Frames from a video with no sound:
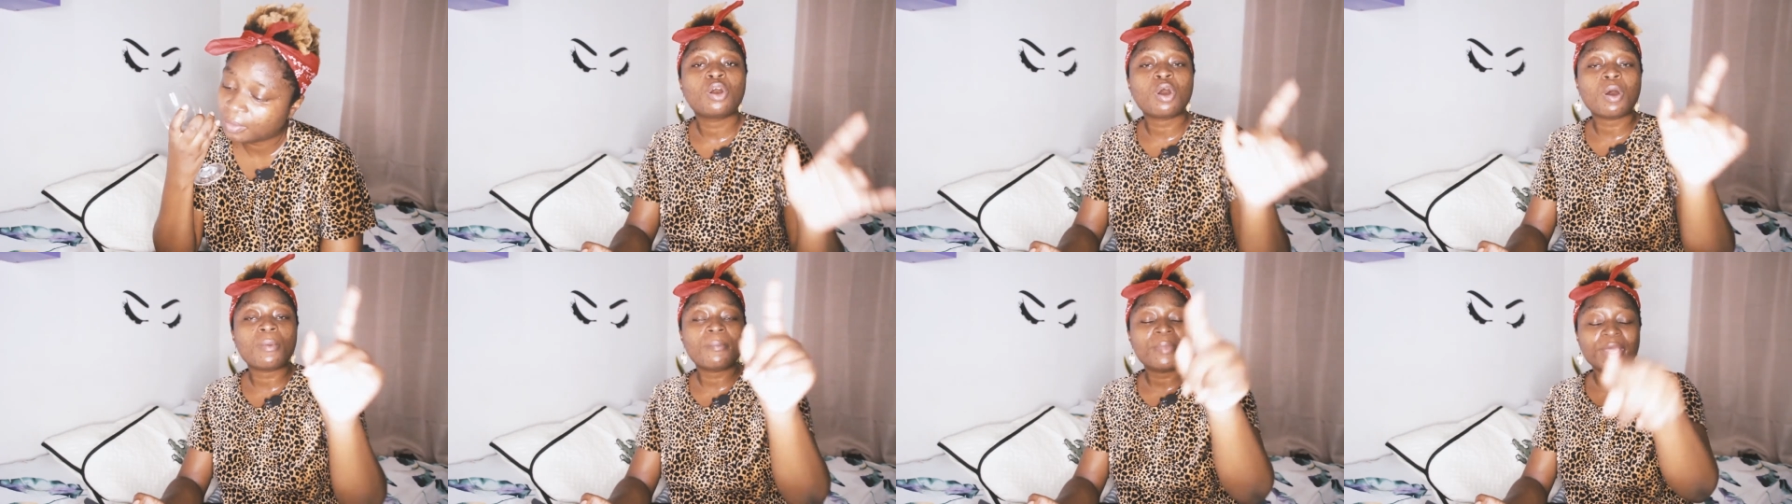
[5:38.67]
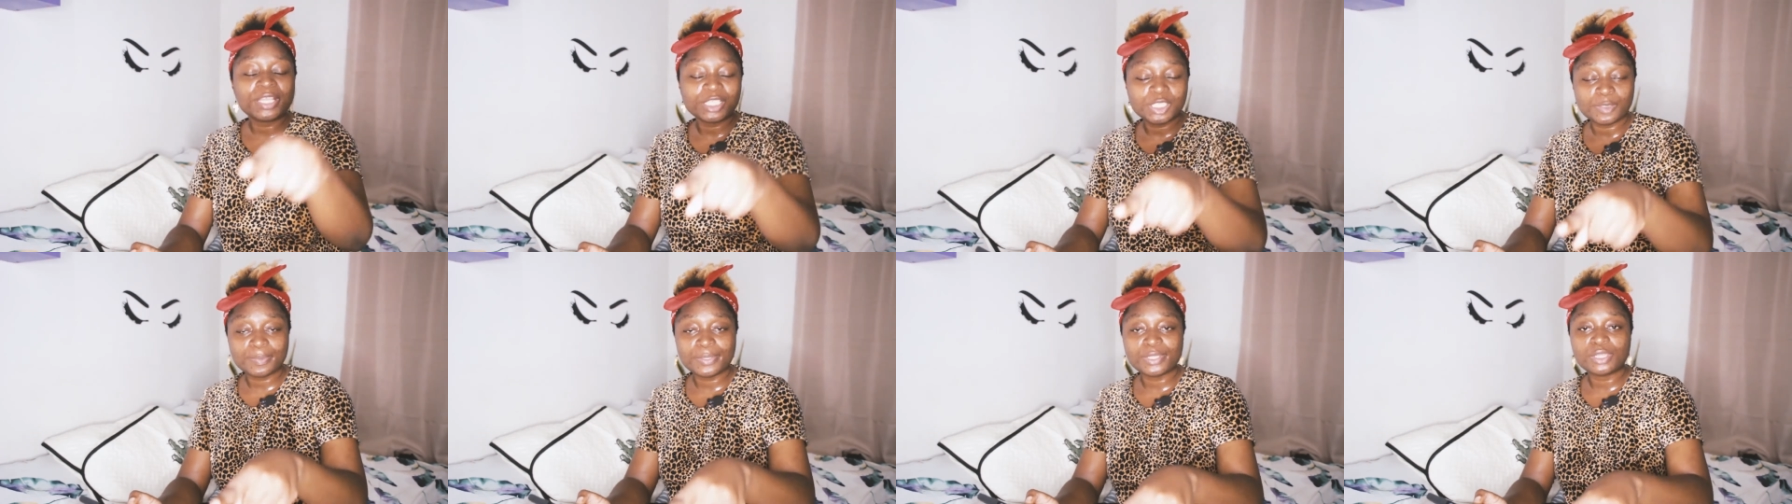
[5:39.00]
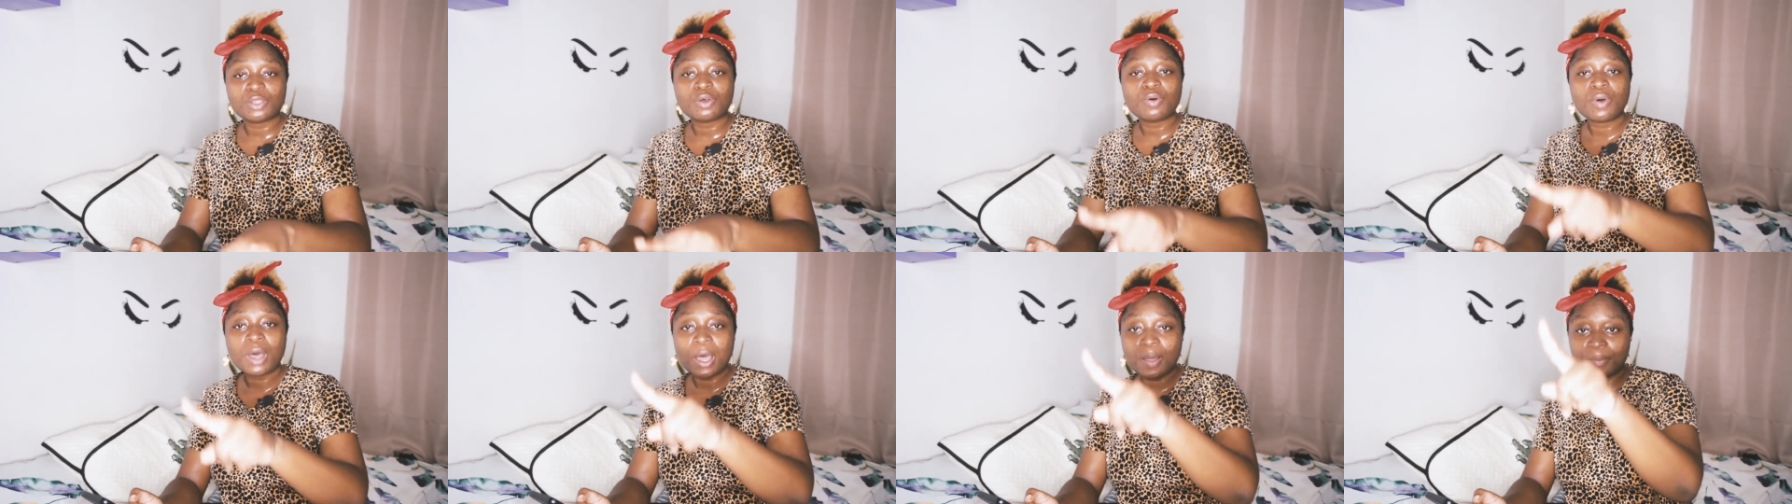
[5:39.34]
Comment
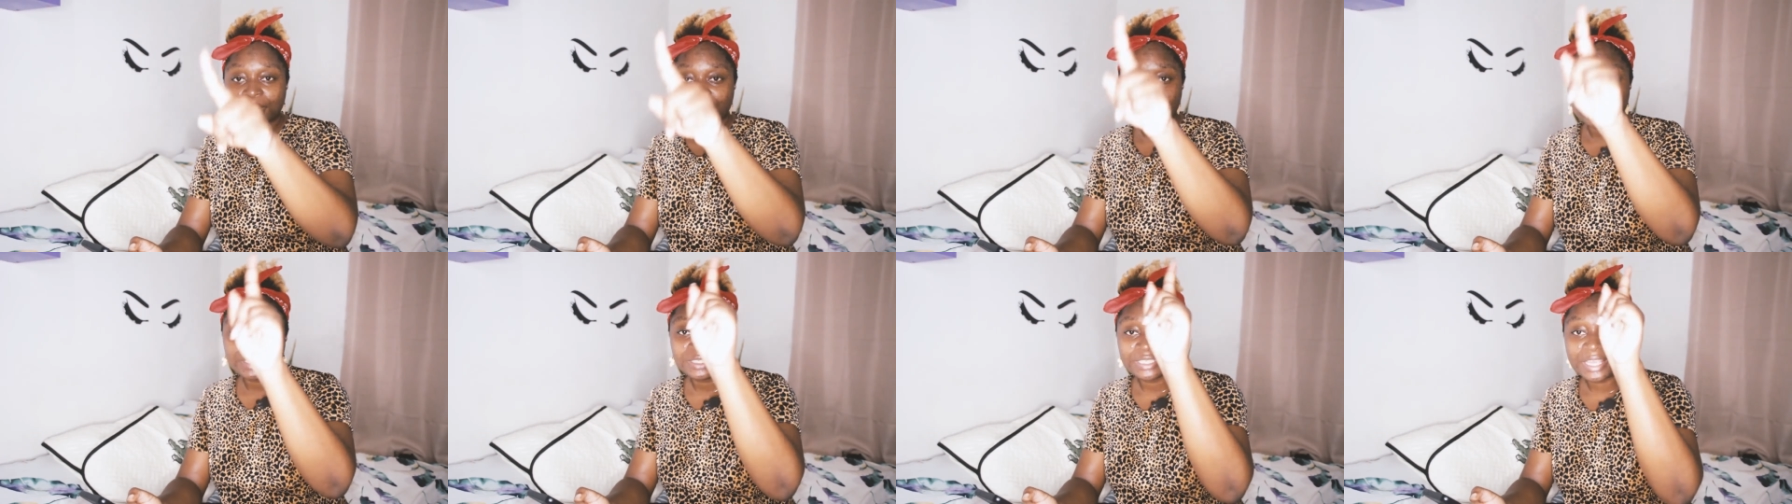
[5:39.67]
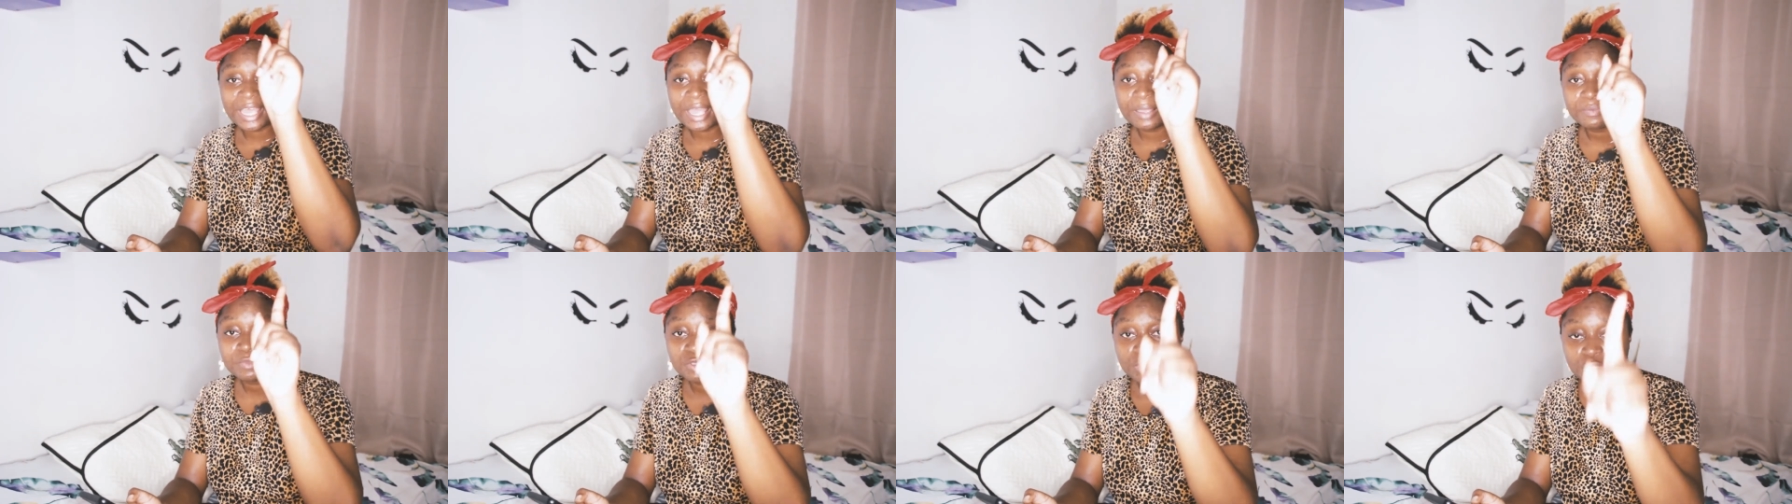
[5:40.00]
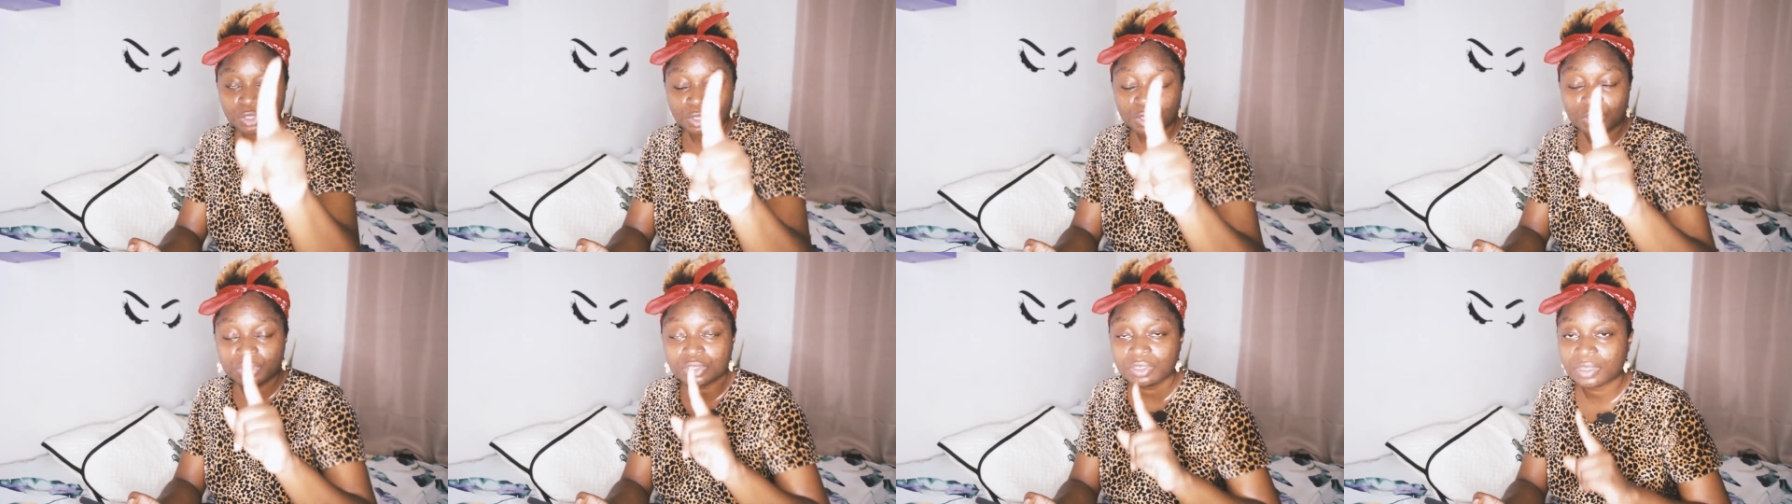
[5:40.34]
below how many times
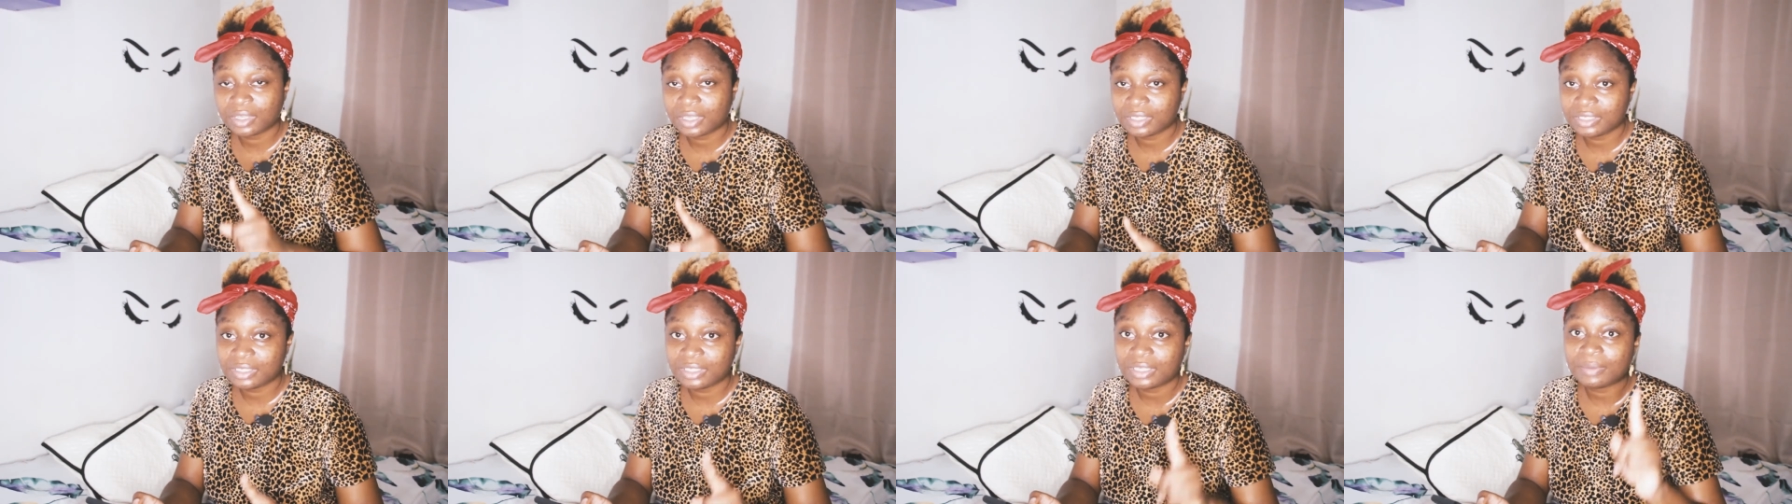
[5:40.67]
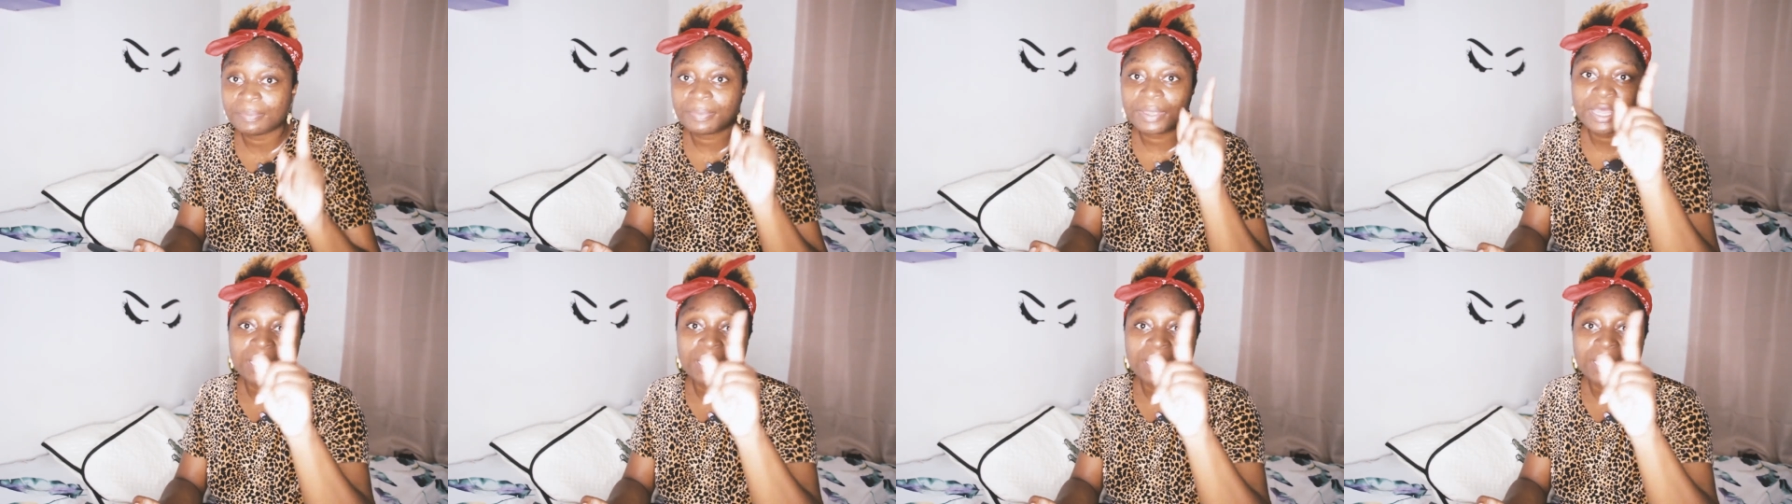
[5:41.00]
you took a sip